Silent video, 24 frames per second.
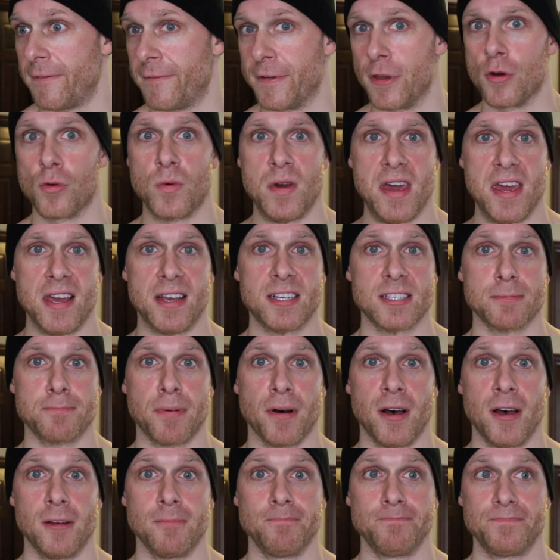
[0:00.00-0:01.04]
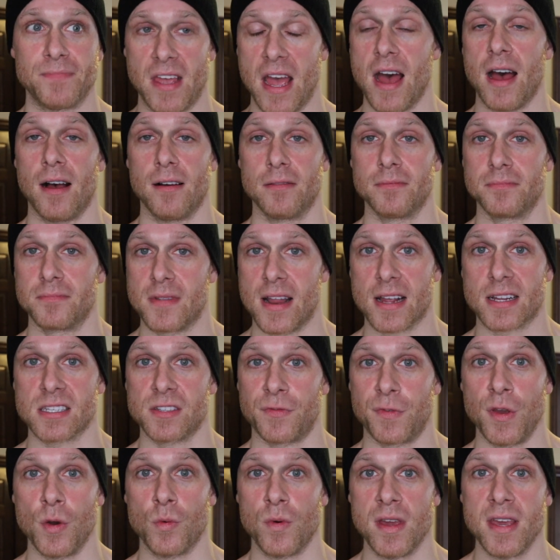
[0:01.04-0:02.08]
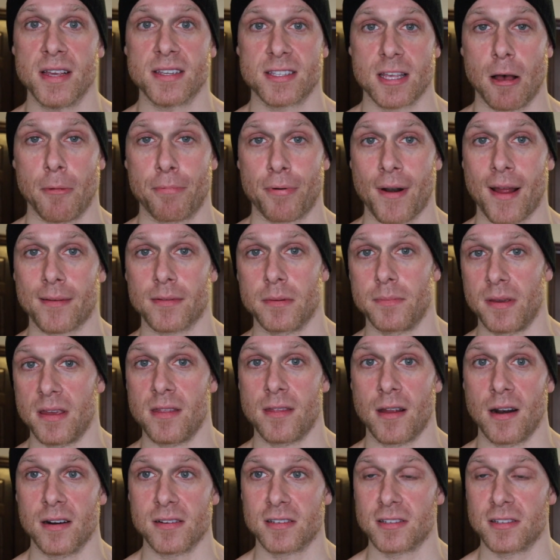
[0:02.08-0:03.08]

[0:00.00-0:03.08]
few weeks, but yeah, next few weeks I'll probably be there.